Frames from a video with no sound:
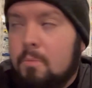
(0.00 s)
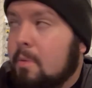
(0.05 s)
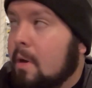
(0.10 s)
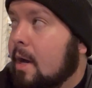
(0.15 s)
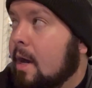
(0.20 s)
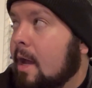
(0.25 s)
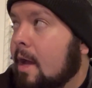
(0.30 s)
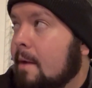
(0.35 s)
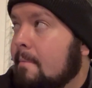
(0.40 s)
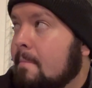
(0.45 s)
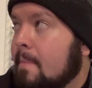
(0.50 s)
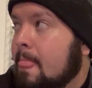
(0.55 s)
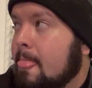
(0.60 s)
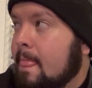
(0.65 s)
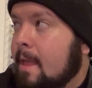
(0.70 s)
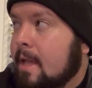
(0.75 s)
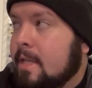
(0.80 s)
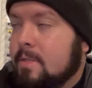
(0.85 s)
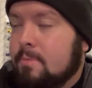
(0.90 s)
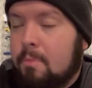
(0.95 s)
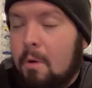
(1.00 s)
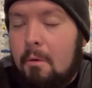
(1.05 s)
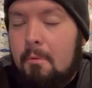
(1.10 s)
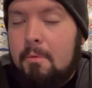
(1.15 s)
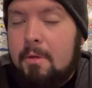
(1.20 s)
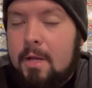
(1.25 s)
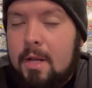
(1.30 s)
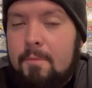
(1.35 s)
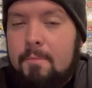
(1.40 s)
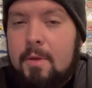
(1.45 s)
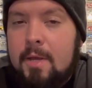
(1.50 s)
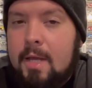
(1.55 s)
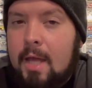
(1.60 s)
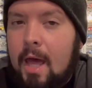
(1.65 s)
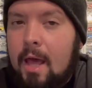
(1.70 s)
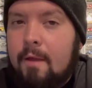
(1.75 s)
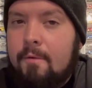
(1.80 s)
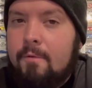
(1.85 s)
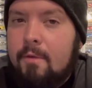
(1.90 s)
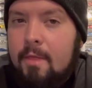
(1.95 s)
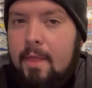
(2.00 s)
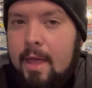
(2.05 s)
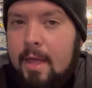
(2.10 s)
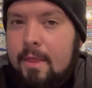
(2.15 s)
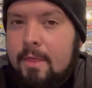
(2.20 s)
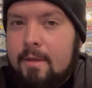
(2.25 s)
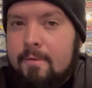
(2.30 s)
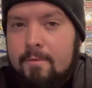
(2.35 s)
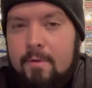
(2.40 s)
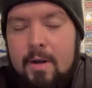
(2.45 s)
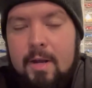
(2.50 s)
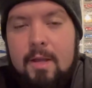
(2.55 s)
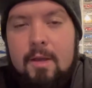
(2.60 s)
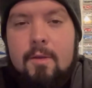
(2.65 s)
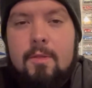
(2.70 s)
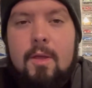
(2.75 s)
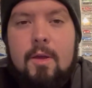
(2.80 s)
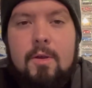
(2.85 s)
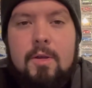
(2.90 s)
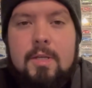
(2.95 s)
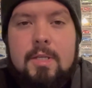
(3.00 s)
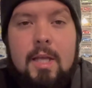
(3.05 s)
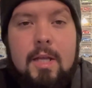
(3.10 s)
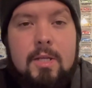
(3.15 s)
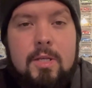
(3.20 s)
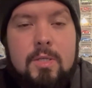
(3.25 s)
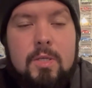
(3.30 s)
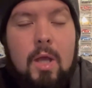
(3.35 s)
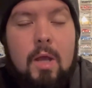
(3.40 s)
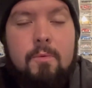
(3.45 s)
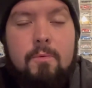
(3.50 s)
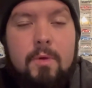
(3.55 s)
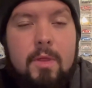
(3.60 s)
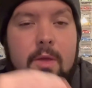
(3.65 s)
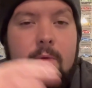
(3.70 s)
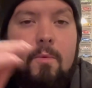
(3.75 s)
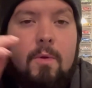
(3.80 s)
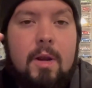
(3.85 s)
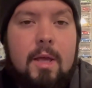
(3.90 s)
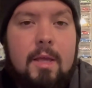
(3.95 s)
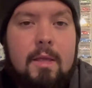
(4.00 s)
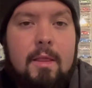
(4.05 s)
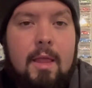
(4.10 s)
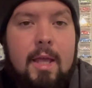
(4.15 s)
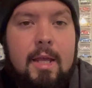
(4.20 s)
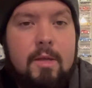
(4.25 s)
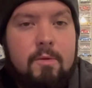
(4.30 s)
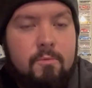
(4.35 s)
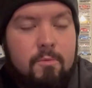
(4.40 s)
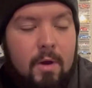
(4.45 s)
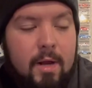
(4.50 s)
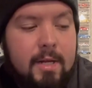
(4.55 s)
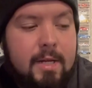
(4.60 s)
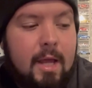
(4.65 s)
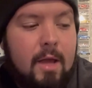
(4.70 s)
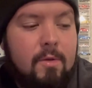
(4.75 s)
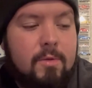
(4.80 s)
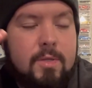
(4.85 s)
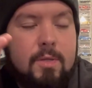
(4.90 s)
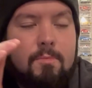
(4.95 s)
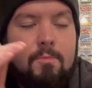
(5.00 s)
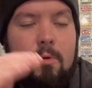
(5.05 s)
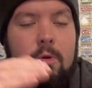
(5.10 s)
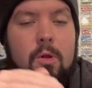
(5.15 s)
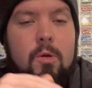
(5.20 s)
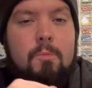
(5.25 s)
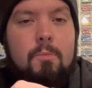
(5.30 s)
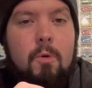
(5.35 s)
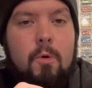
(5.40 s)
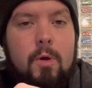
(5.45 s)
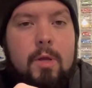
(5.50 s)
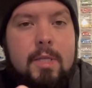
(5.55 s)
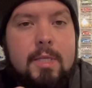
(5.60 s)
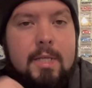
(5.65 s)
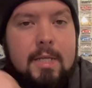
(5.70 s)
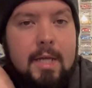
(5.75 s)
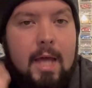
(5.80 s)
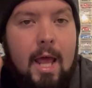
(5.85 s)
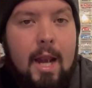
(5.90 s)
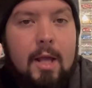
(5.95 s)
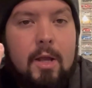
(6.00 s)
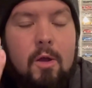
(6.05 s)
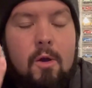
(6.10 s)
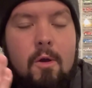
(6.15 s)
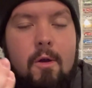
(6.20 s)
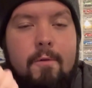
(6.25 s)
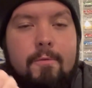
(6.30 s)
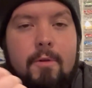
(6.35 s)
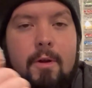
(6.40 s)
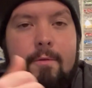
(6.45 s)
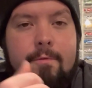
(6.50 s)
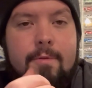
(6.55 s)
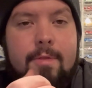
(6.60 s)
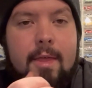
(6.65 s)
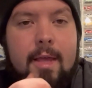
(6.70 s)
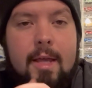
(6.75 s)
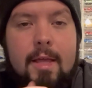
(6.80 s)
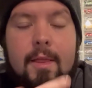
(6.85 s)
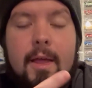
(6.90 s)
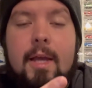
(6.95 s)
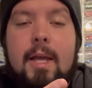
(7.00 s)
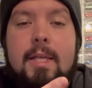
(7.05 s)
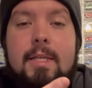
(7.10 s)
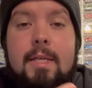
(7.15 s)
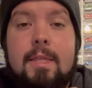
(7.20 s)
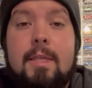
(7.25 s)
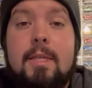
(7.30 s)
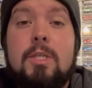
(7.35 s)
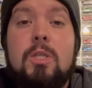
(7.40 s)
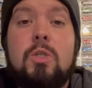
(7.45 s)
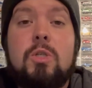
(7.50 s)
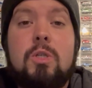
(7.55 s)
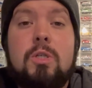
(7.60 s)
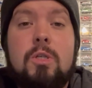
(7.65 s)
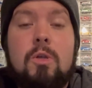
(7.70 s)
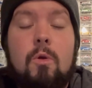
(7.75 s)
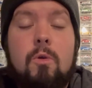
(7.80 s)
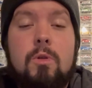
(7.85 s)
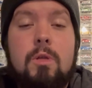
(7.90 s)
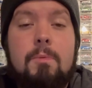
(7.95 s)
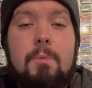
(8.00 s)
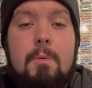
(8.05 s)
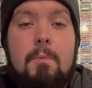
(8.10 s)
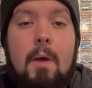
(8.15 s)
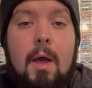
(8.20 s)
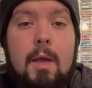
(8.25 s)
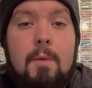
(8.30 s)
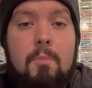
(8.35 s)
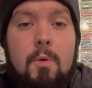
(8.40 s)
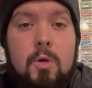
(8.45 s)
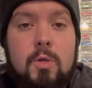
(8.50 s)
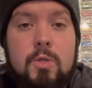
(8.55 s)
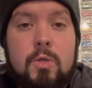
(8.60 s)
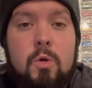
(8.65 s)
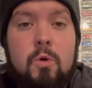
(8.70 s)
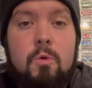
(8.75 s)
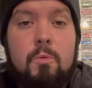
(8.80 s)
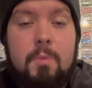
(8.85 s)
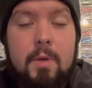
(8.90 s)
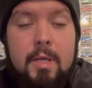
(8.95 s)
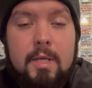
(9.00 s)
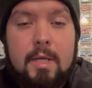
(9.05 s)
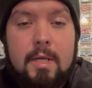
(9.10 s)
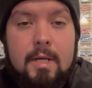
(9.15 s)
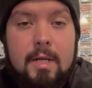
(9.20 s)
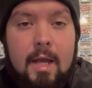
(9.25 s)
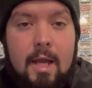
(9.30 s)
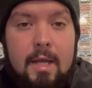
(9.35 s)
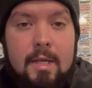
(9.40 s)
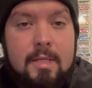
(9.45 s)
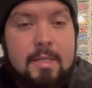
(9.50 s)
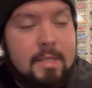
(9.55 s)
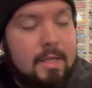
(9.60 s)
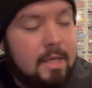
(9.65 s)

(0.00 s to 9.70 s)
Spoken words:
But it's probably going to be kind of a lengthy video though, because I really want to like write down some bullet points and kind of go over everything. And like I said, this is just going to be my personal opinion, guys.